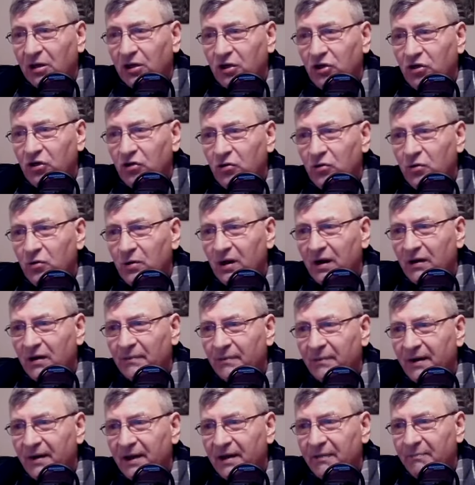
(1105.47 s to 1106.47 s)
You are
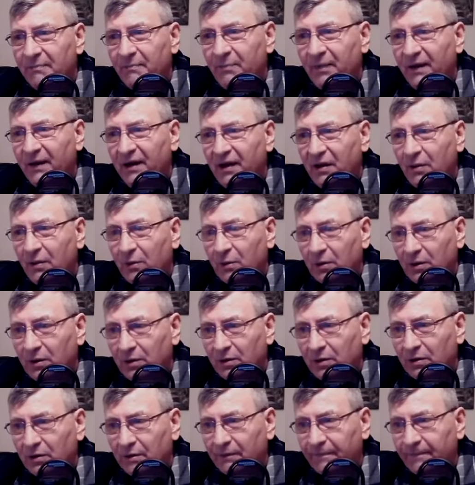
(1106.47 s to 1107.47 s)
my
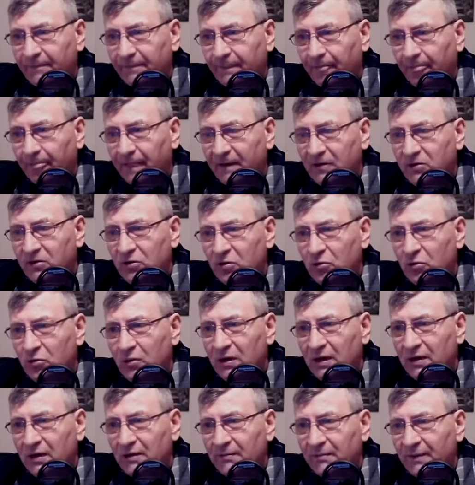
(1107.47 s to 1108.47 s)
power.
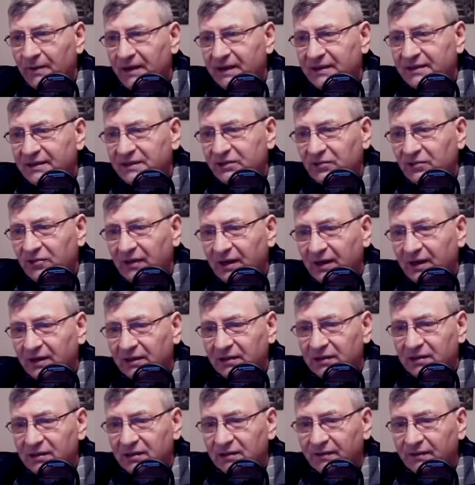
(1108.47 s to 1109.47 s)
You are my
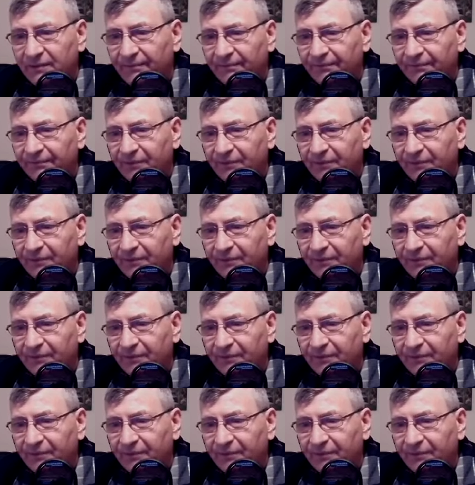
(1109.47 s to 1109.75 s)
strength.